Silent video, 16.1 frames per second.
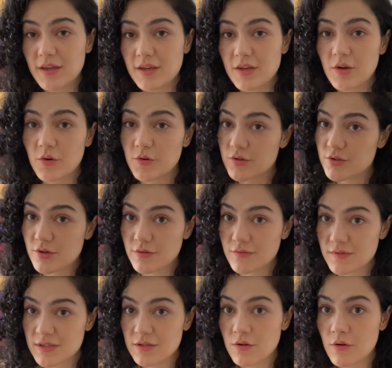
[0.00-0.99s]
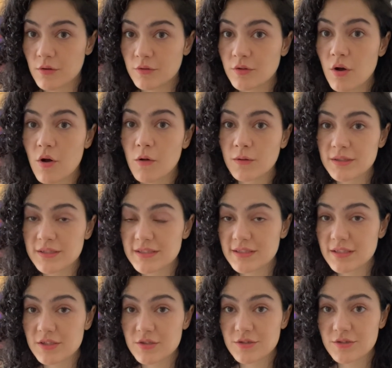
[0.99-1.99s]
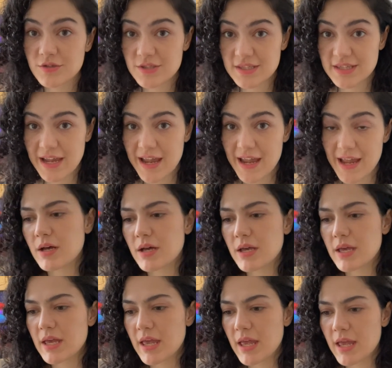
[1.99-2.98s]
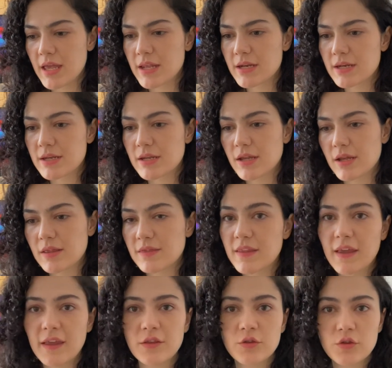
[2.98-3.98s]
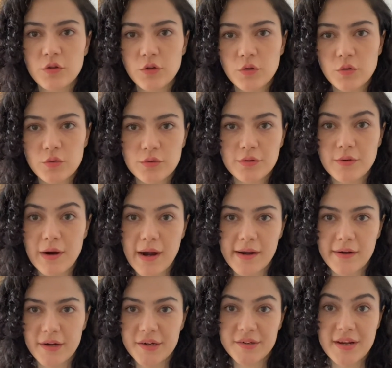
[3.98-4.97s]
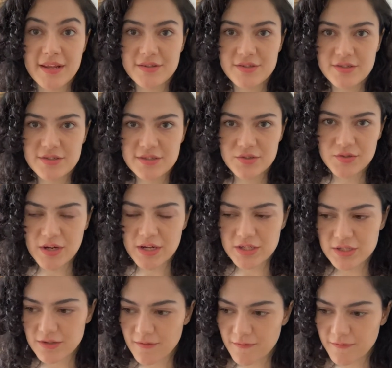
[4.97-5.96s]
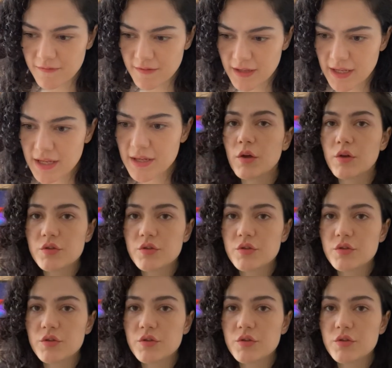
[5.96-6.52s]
or service called Holland to Stay, and they do require a registration fee.